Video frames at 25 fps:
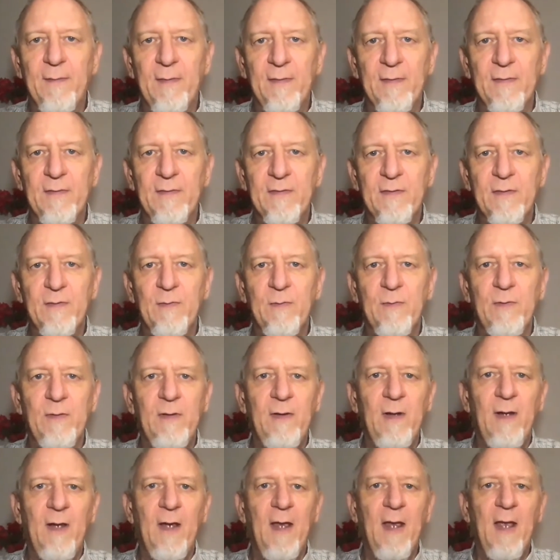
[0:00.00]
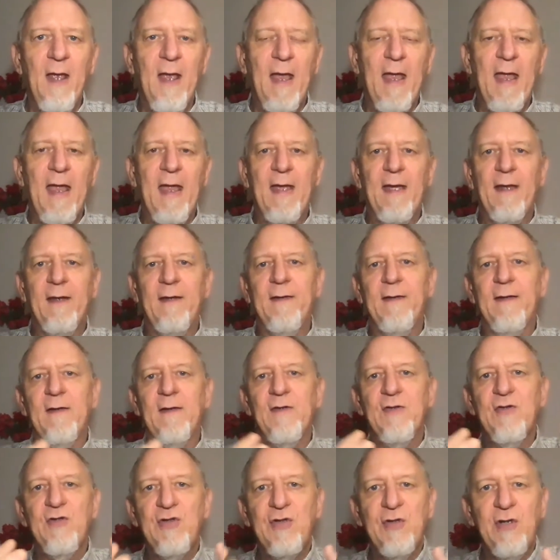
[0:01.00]
school, and
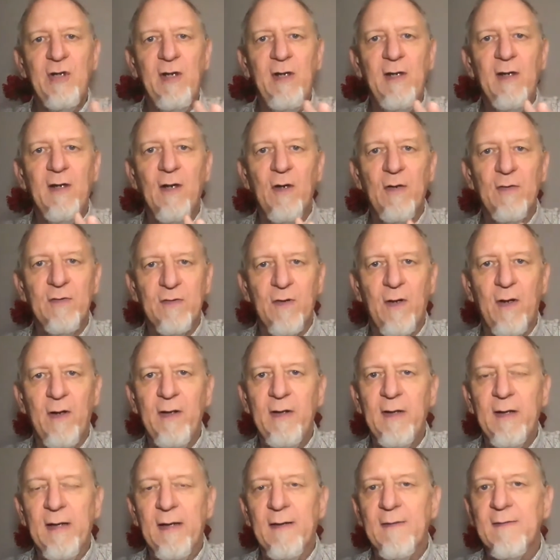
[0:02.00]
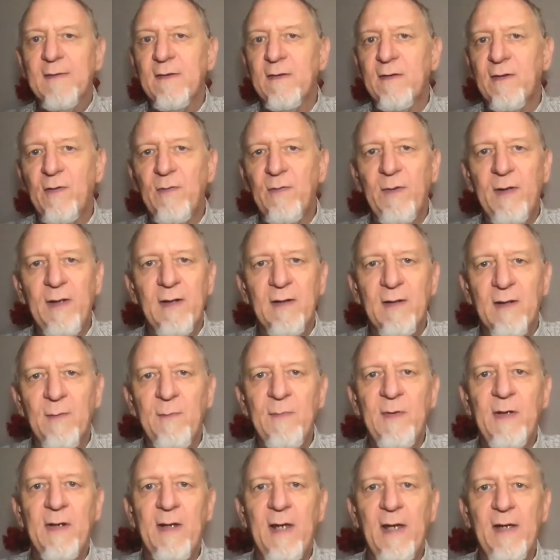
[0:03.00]
she goes on and gets a degree in
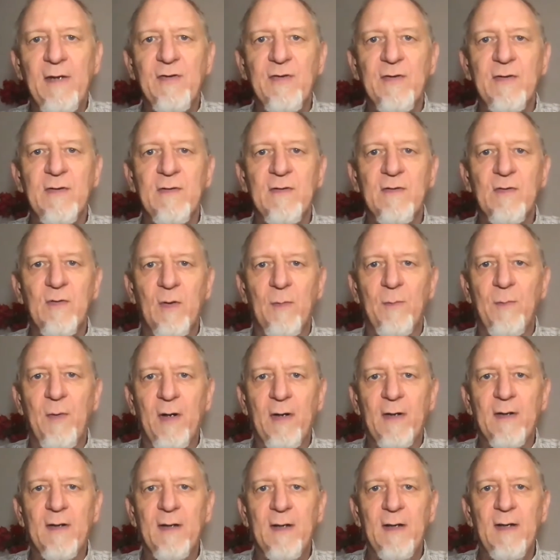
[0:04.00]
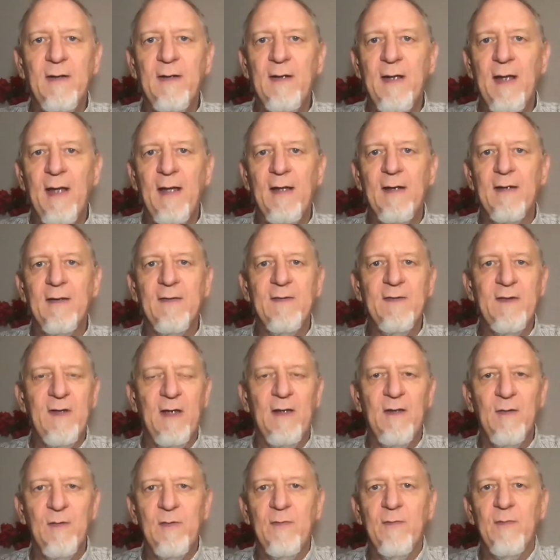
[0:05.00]
communications or marketing at a
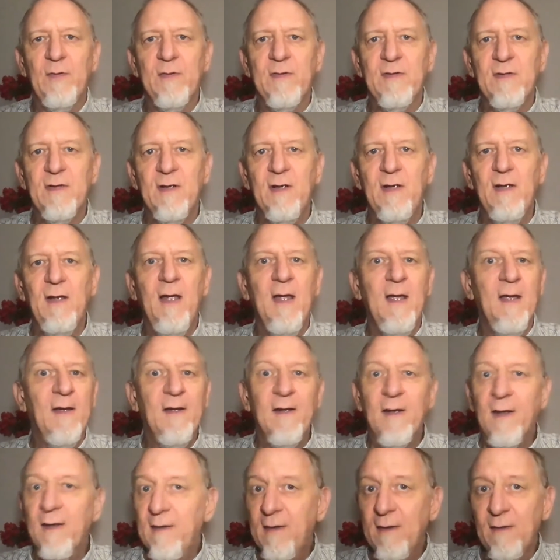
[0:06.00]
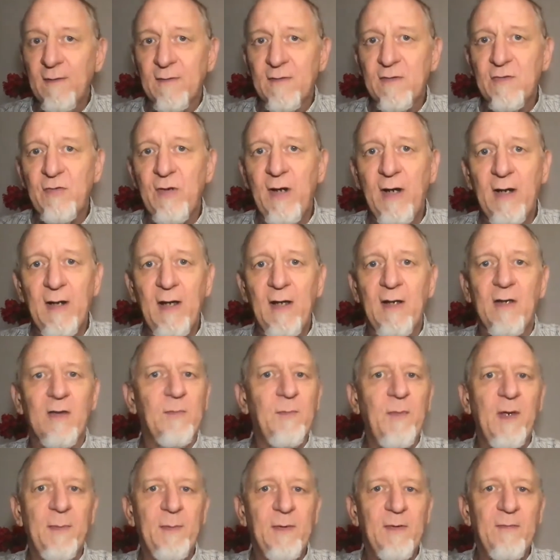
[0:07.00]
state university, again, straight A's,
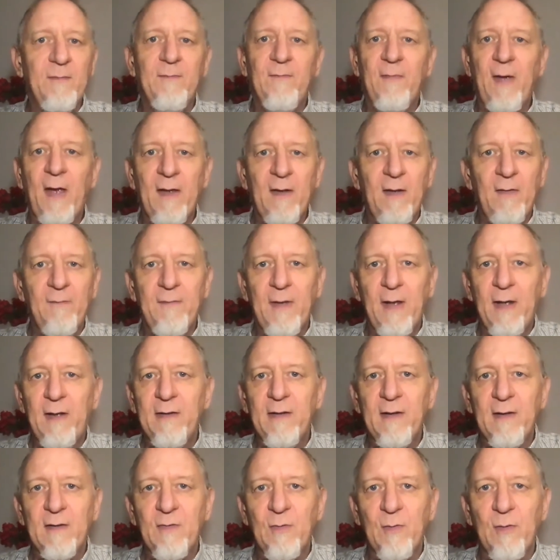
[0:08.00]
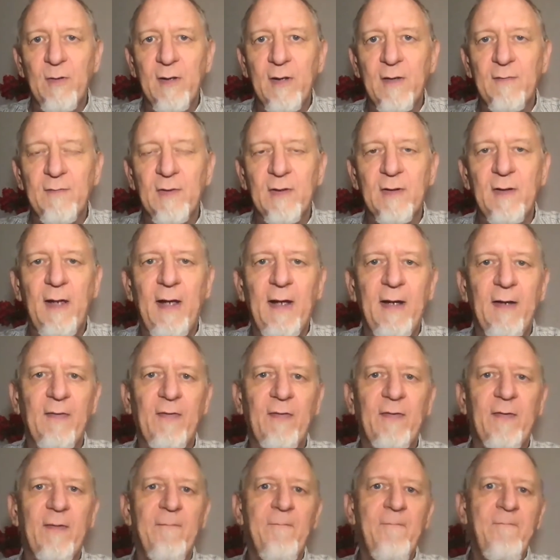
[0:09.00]
maybe valedictorian of her
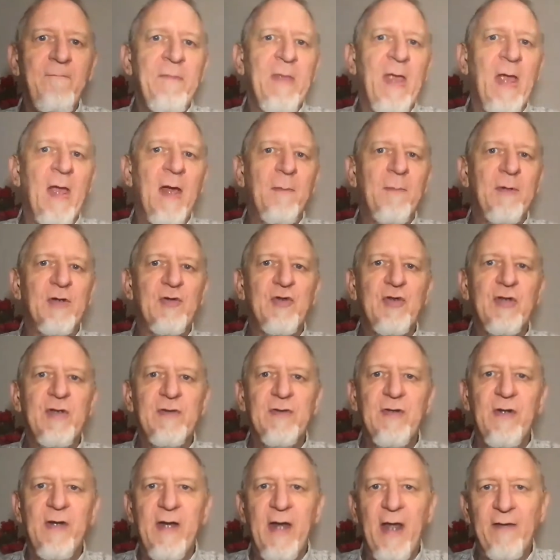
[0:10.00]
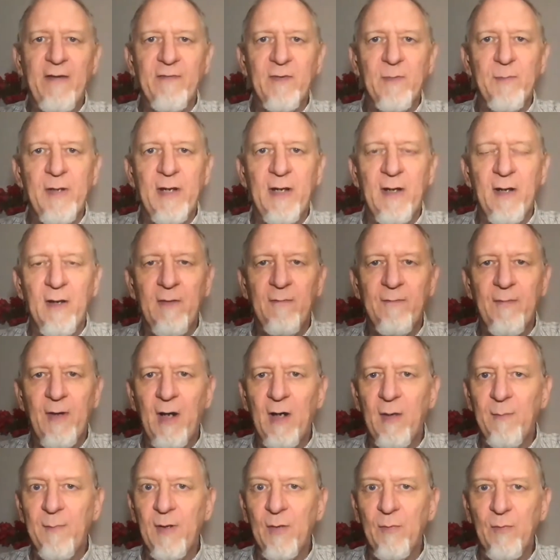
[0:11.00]
class, but she's never been in an
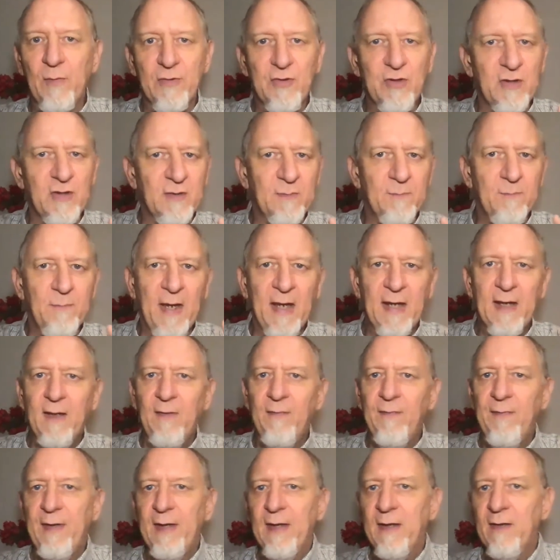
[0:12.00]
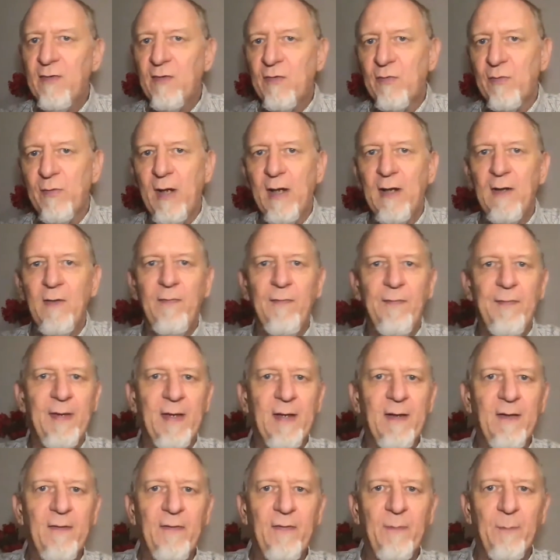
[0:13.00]
environment where she's making things, creating
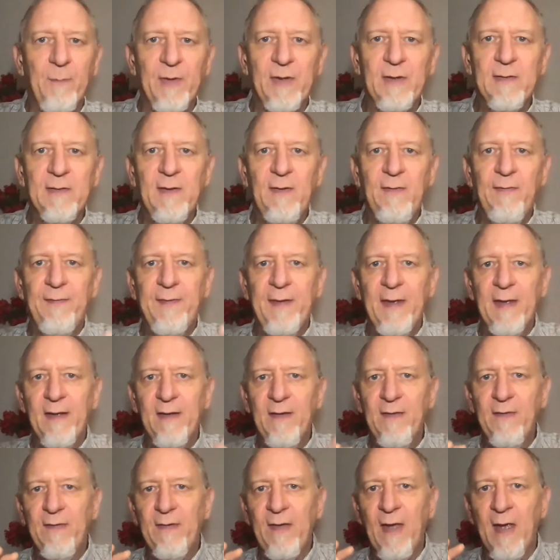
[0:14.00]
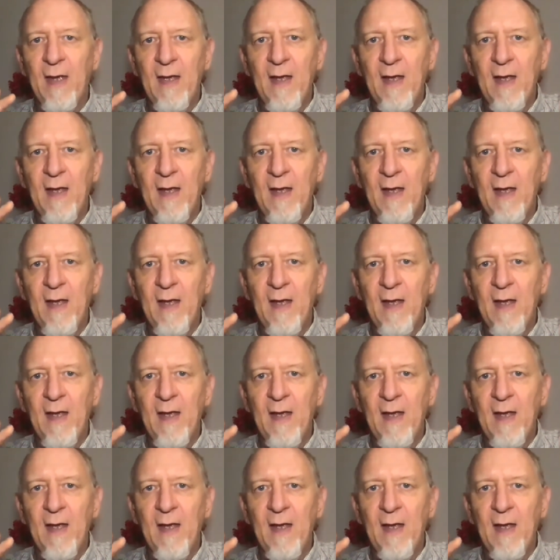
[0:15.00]
things, building things,